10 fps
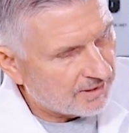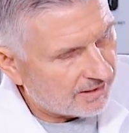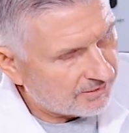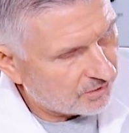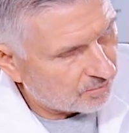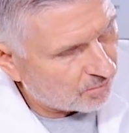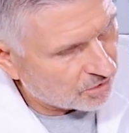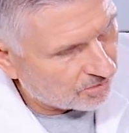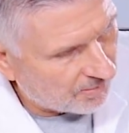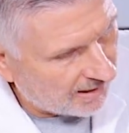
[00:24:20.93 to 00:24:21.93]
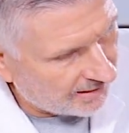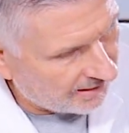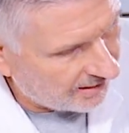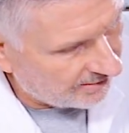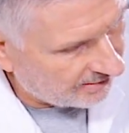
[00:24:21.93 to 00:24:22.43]
and then you push it back
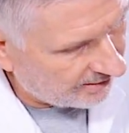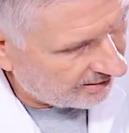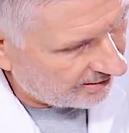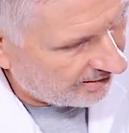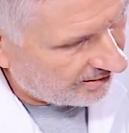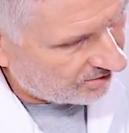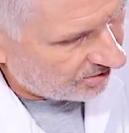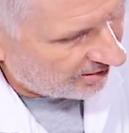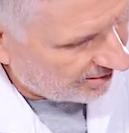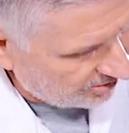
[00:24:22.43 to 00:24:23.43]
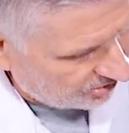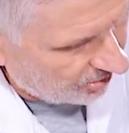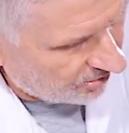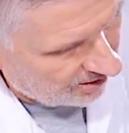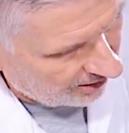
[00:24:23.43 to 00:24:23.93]
into
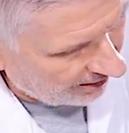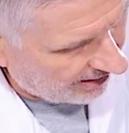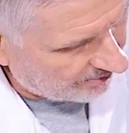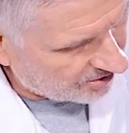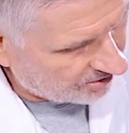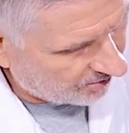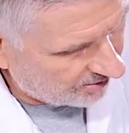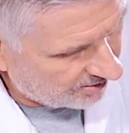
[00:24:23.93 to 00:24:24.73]
those clamps so